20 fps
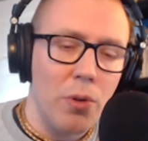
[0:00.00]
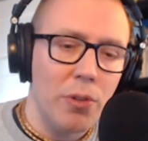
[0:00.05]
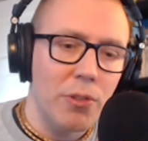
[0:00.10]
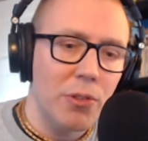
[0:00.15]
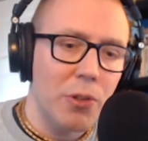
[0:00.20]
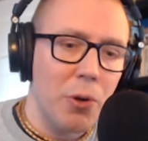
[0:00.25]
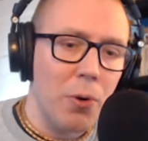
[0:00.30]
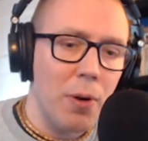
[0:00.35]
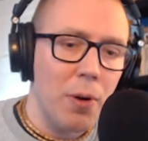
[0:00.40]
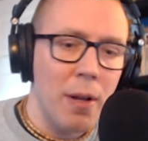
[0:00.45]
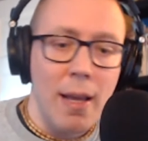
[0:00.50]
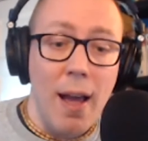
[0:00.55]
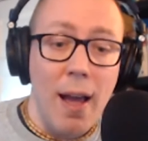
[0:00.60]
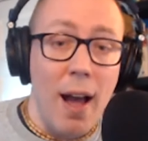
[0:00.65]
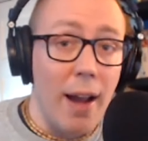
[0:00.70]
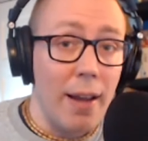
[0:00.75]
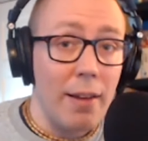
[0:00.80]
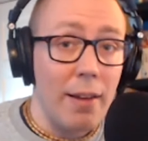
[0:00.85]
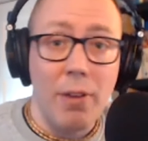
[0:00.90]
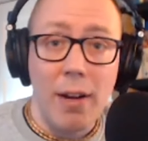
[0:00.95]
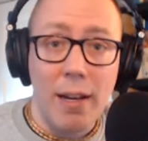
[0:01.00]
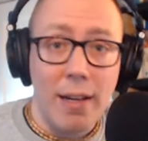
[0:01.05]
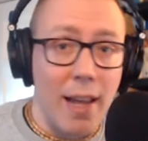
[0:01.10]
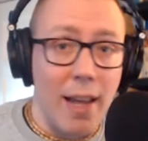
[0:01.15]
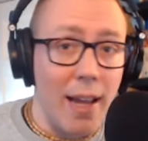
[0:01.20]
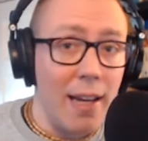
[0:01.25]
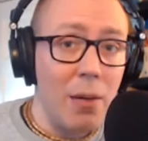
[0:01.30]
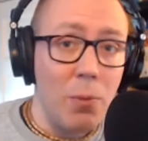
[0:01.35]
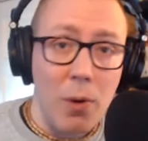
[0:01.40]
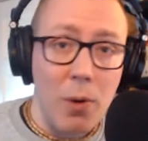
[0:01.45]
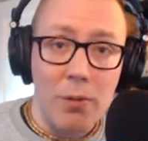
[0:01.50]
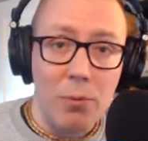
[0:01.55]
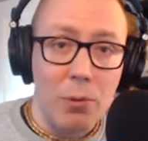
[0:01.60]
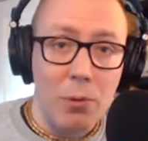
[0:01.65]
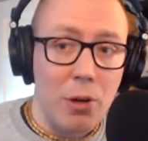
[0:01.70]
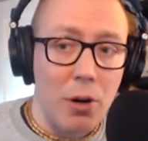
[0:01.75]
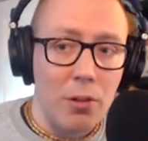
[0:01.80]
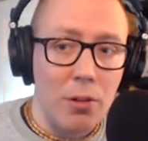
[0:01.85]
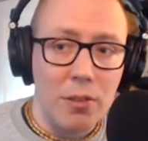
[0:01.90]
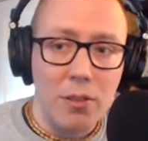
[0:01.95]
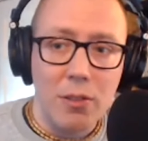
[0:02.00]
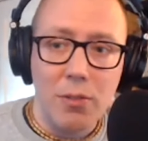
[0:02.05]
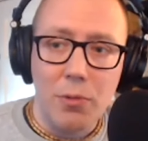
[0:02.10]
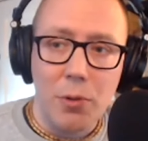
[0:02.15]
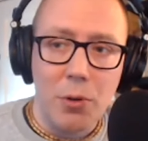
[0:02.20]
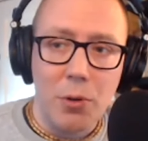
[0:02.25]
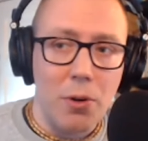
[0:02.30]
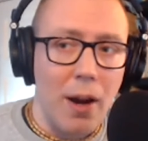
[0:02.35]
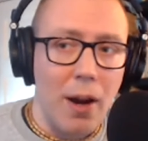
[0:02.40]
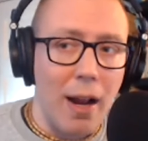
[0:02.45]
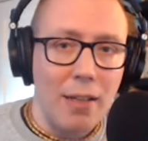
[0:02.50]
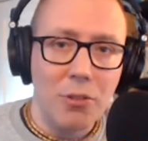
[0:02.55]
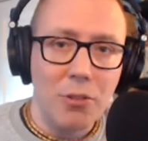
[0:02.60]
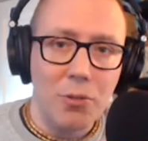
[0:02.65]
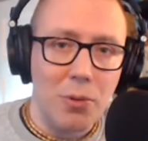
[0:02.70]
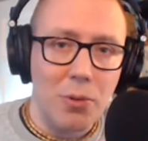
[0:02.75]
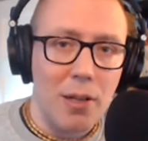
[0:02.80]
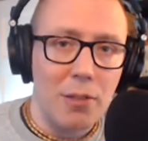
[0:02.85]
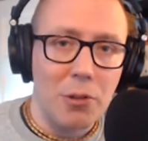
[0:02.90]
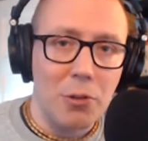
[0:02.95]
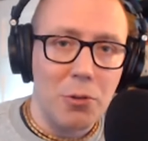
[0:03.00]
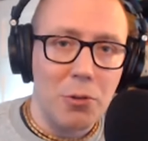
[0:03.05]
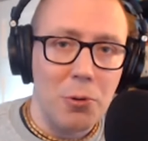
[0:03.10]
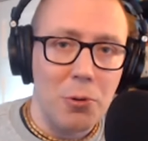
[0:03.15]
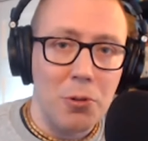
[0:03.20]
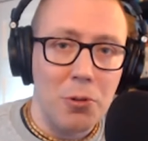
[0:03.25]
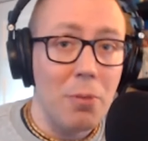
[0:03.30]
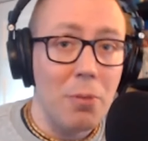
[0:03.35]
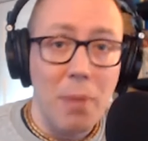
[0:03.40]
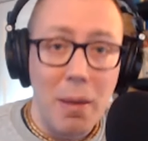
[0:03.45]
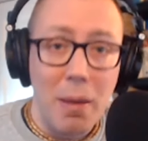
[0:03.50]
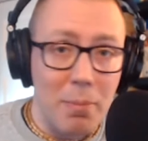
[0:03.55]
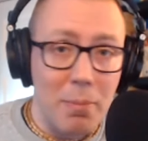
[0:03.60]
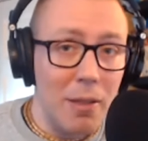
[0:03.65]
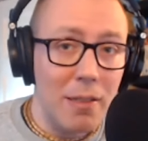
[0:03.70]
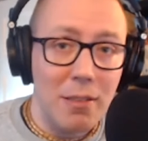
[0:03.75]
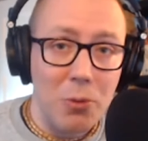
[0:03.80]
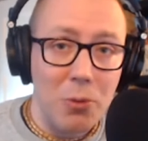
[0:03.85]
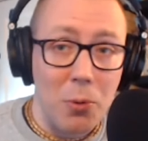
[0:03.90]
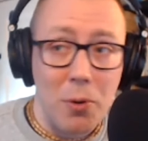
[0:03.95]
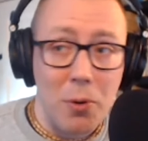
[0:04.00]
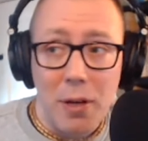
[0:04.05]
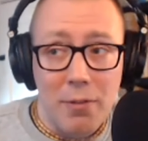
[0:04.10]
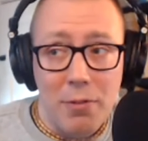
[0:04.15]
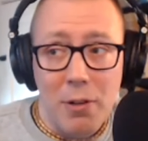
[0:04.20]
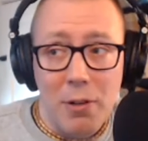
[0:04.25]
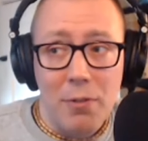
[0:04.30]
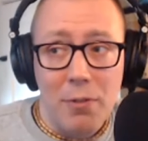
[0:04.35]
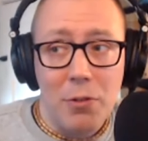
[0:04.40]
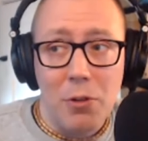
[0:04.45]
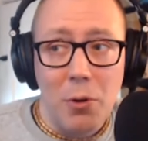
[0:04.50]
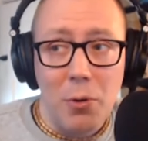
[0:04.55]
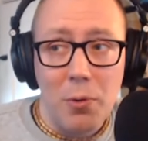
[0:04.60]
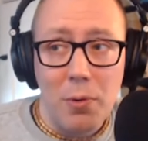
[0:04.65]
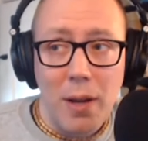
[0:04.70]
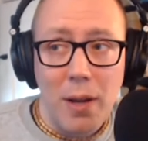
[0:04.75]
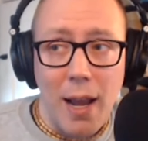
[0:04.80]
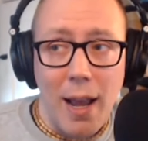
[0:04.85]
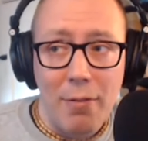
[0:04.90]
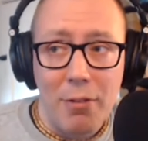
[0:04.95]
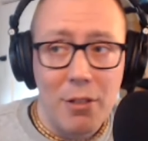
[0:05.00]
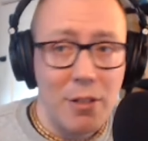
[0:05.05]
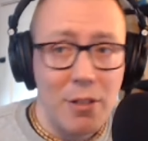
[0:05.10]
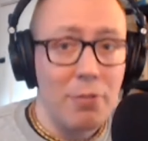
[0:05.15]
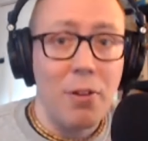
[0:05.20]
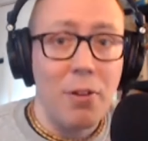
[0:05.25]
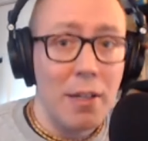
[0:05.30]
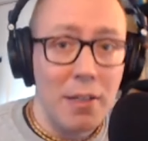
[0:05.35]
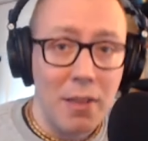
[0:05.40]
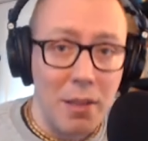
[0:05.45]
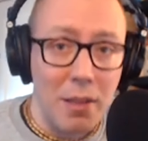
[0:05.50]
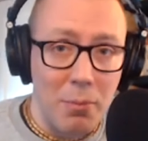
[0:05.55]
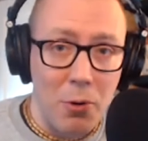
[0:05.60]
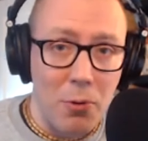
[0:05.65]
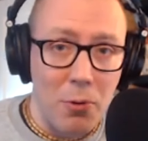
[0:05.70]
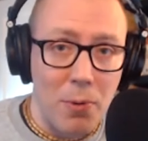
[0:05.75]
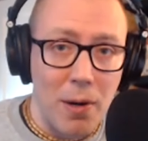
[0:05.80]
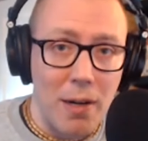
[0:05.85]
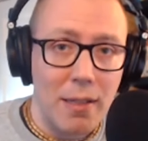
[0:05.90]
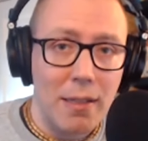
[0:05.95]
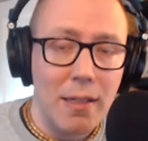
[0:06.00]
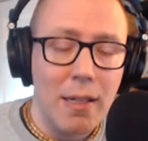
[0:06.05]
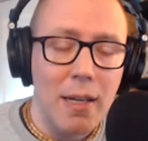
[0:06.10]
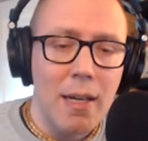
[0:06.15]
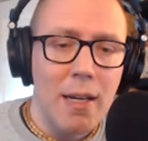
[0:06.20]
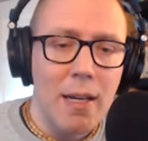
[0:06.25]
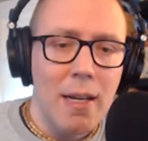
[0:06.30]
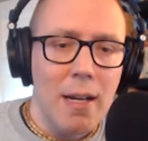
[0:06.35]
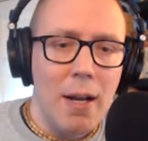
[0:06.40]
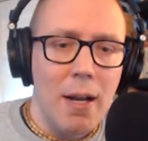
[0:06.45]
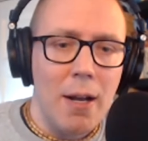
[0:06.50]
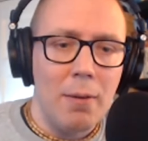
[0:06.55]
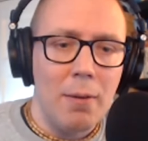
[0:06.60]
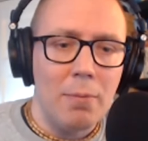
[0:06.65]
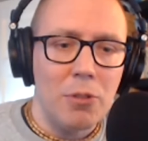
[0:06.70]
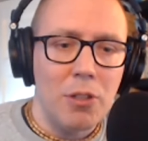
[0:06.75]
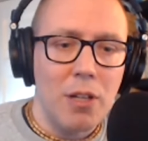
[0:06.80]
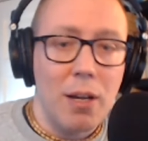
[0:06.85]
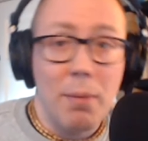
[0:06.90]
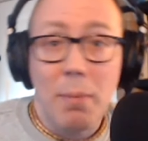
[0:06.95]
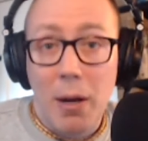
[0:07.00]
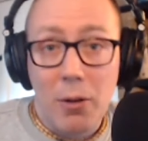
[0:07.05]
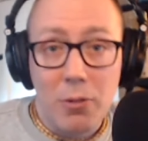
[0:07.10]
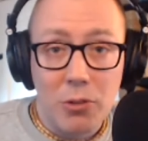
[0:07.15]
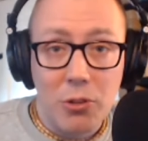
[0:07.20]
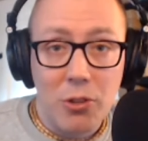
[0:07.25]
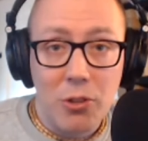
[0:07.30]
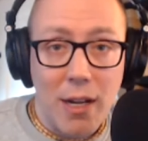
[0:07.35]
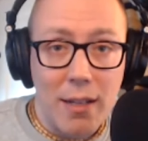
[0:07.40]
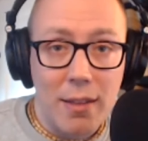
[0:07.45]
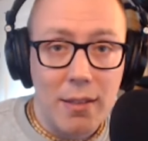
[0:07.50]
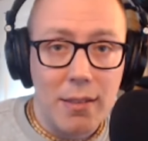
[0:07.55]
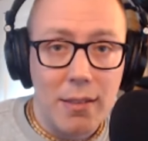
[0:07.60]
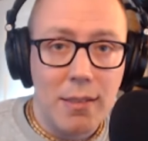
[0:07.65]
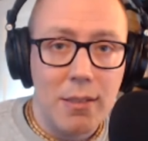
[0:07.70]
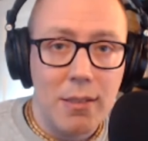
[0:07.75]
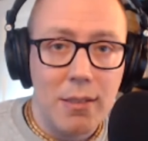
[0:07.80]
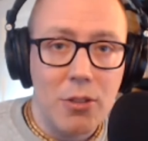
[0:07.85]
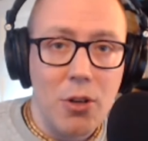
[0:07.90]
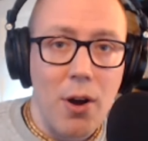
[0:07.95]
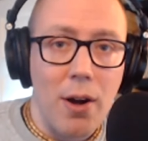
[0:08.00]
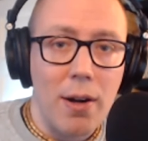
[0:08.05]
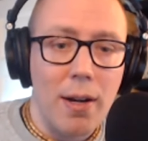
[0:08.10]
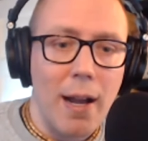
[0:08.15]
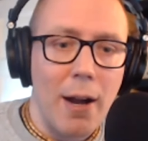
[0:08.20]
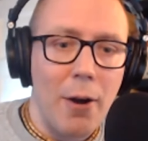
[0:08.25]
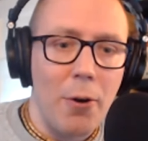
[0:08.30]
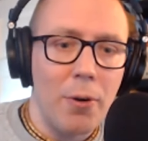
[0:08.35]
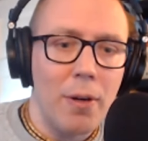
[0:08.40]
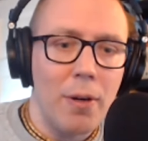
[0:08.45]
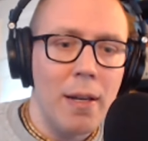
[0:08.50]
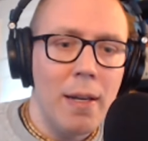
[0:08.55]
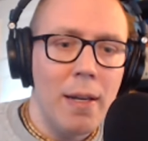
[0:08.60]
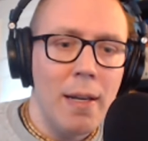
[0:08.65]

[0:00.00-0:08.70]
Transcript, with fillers: So I invite anyone, regardless of your astrological commitments, or even if you haven't defined them already, to come out and check this talk out.